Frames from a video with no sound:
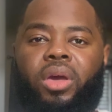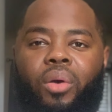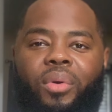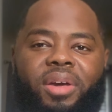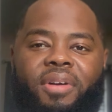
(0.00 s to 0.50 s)

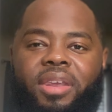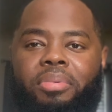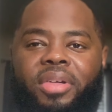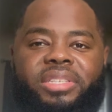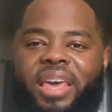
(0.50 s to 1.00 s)
When I find a
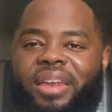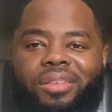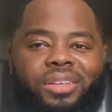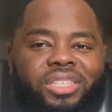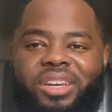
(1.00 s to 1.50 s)
place that
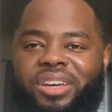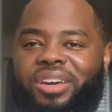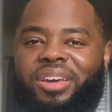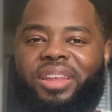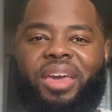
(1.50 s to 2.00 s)
looks
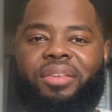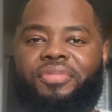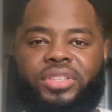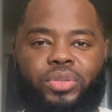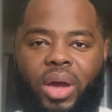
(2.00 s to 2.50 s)
good and
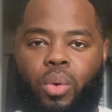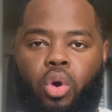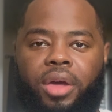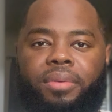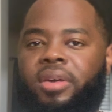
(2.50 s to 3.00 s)
fits what I
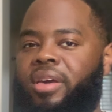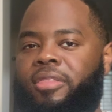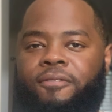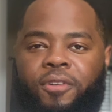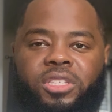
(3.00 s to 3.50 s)
want,
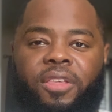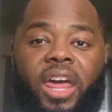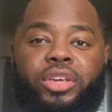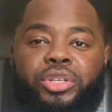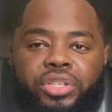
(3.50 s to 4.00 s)
the first thing that
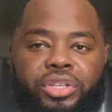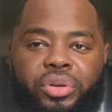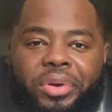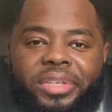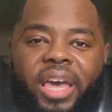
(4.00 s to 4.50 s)
I usually
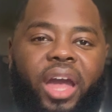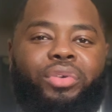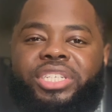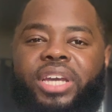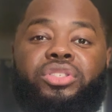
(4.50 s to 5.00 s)
do is I
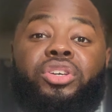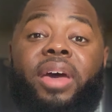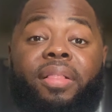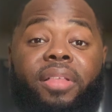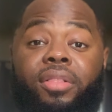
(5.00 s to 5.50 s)
reach out to
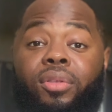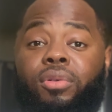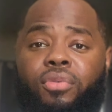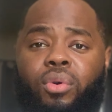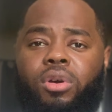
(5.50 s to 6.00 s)
that
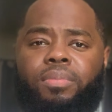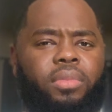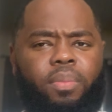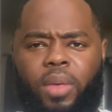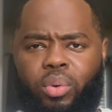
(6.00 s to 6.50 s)
landlord for
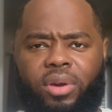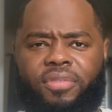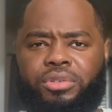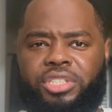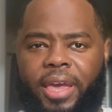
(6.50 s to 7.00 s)
a quick
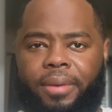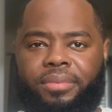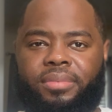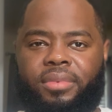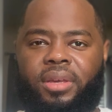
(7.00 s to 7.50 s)
phone chat.
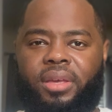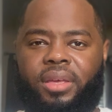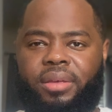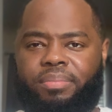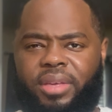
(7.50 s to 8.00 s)

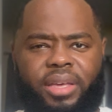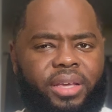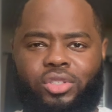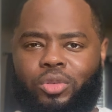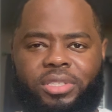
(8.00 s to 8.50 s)

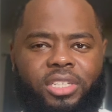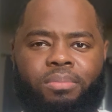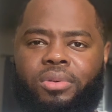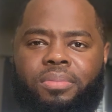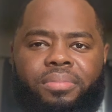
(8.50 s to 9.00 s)
It's super
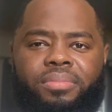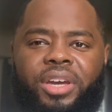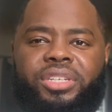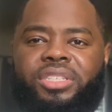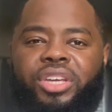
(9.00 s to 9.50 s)
simple. I
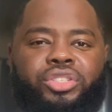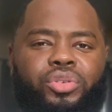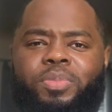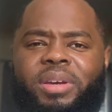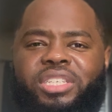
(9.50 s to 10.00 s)
just
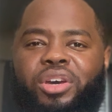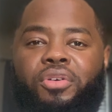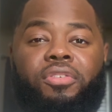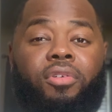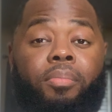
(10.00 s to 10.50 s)
introduce
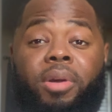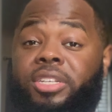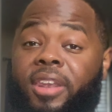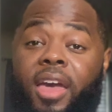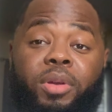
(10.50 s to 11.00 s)
myself, mention
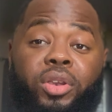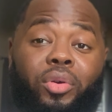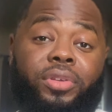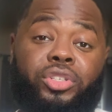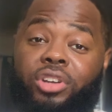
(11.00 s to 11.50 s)
that I've been
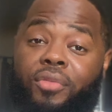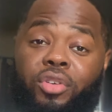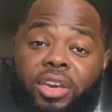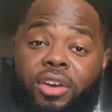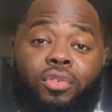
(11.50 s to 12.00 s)
doing this travel
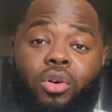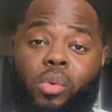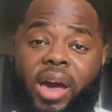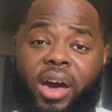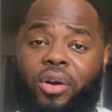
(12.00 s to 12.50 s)
gig for a
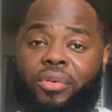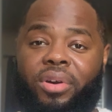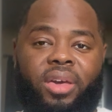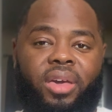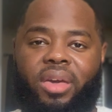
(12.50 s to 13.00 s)
while,
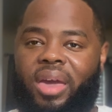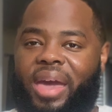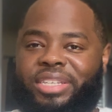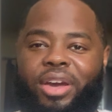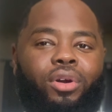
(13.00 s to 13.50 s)

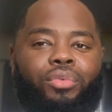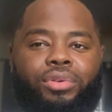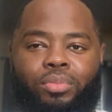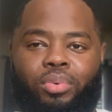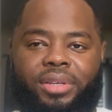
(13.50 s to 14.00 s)
ask how their
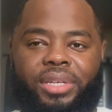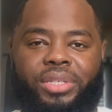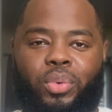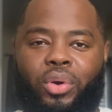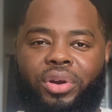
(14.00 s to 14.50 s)
rental
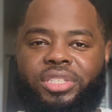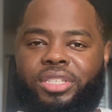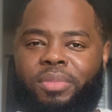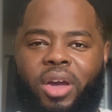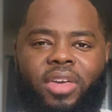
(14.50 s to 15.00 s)
process works,
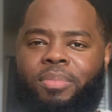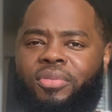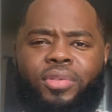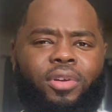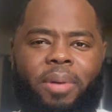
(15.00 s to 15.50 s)
how they
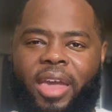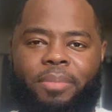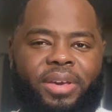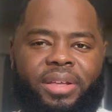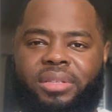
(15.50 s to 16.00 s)
prefer their
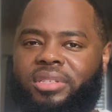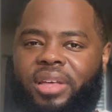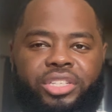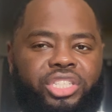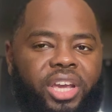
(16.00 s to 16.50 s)
payments,
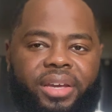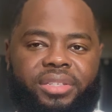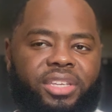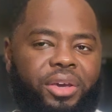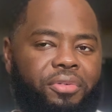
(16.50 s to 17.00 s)
like check,
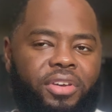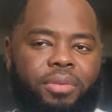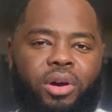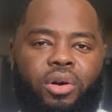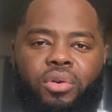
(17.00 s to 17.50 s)
Zelle,
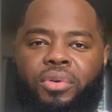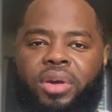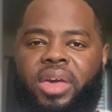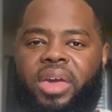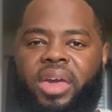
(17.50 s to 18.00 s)
Venmo,
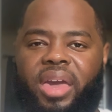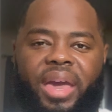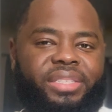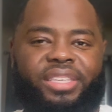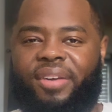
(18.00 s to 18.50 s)

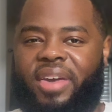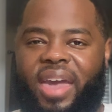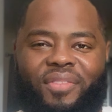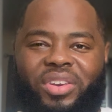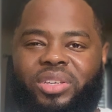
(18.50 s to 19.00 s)
and see if they
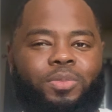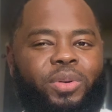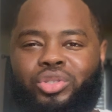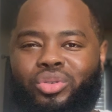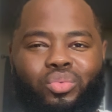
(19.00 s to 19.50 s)
have any
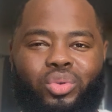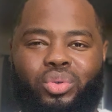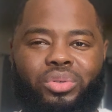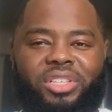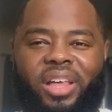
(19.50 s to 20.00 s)
special
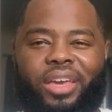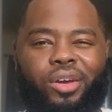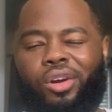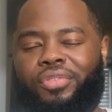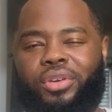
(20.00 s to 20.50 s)
rules like
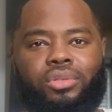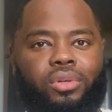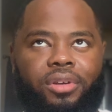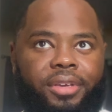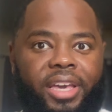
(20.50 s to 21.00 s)
curfews
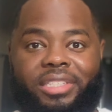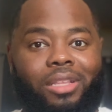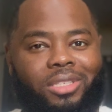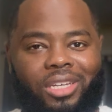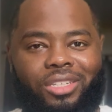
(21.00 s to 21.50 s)
or guest
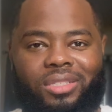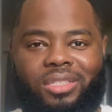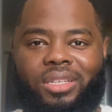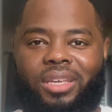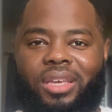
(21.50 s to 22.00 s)
limitations.